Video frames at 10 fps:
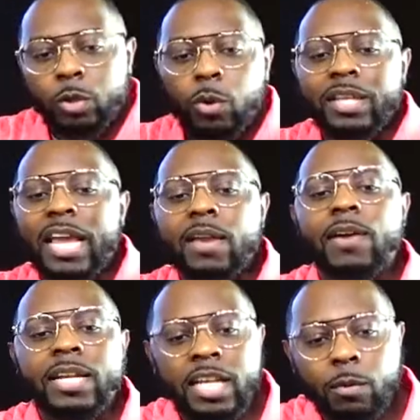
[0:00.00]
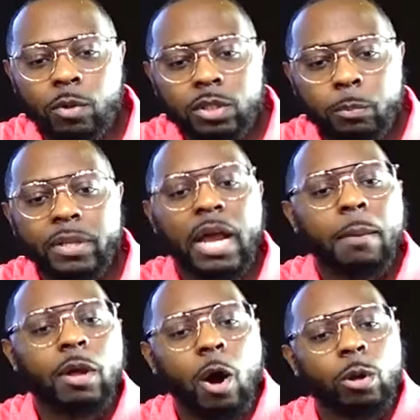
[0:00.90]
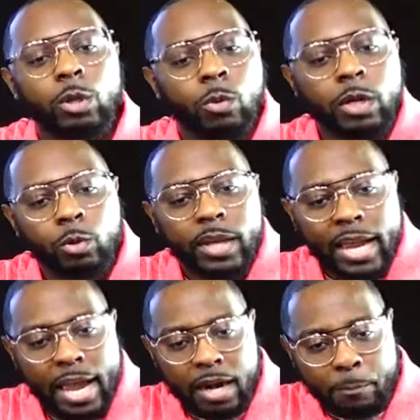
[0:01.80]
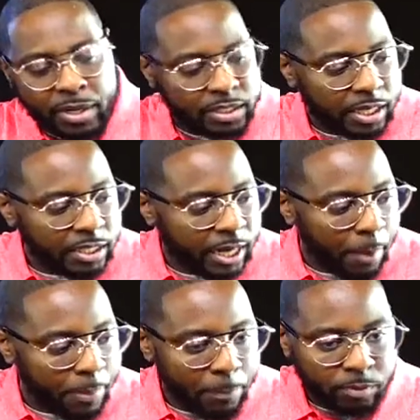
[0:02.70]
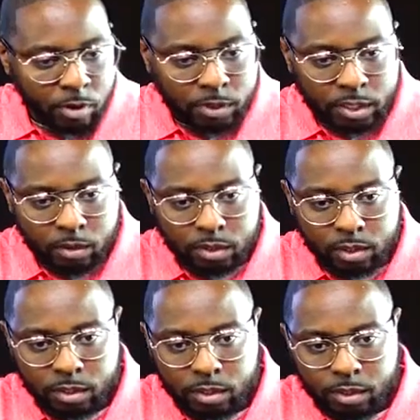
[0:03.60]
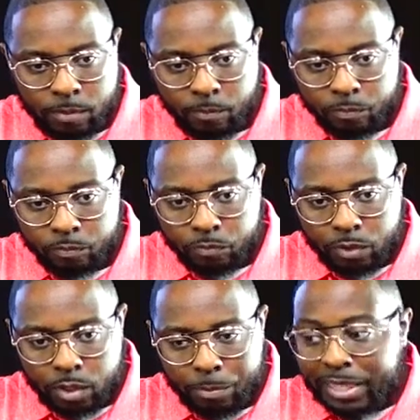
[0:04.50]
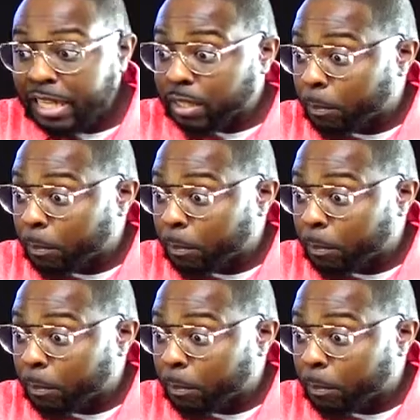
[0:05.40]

one. Like, if I did want some pizza, I'm the only one who can't have the pizza because it got pepperoni on it. But that's the